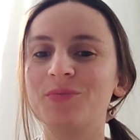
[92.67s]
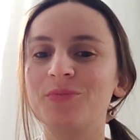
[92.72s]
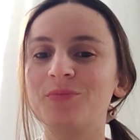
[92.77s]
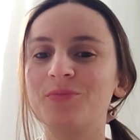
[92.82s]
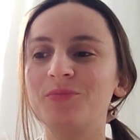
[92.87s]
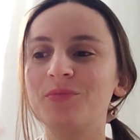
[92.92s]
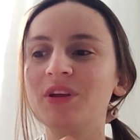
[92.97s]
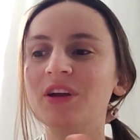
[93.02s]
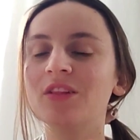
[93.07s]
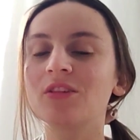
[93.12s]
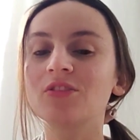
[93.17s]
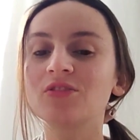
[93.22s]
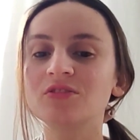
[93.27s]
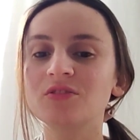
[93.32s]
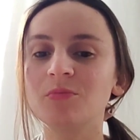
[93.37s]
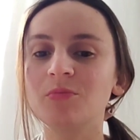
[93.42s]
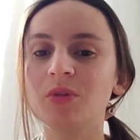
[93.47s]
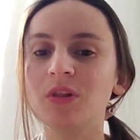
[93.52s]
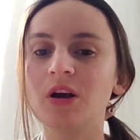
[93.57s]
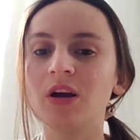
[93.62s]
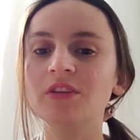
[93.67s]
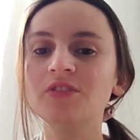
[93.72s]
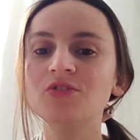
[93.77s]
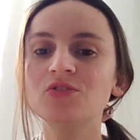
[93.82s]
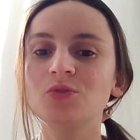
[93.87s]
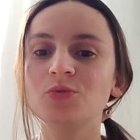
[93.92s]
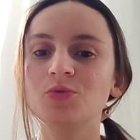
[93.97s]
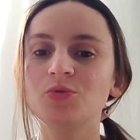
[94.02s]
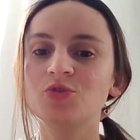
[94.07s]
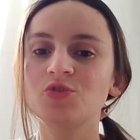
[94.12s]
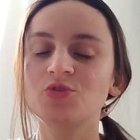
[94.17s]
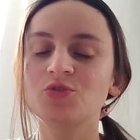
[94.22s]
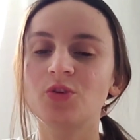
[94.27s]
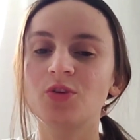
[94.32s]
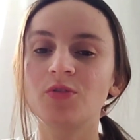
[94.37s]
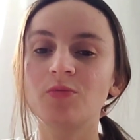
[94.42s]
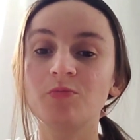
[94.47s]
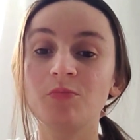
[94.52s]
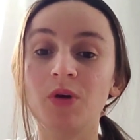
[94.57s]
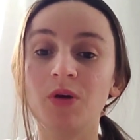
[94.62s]
milk supply, so you
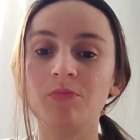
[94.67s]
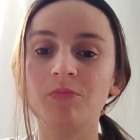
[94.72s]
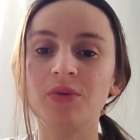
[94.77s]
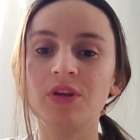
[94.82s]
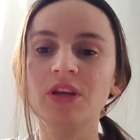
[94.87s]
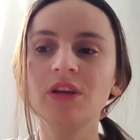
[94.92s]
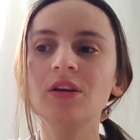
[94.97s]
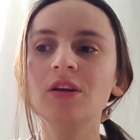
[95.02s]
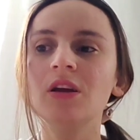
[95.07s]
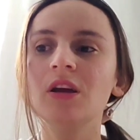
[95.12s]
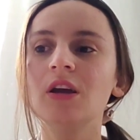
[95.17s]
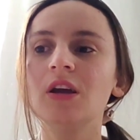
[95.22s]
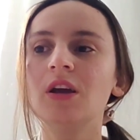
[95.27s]
start pumping.